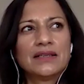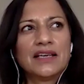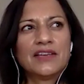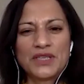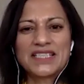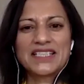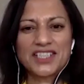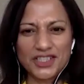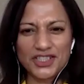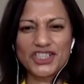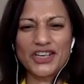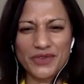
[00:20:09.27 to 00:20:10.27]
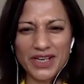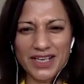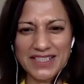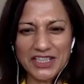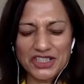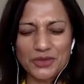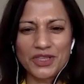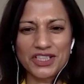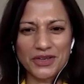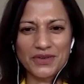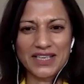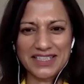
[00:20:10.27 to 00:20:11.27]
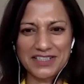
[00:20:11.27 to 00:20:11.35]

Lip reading: if we stick to the generalization and we don't get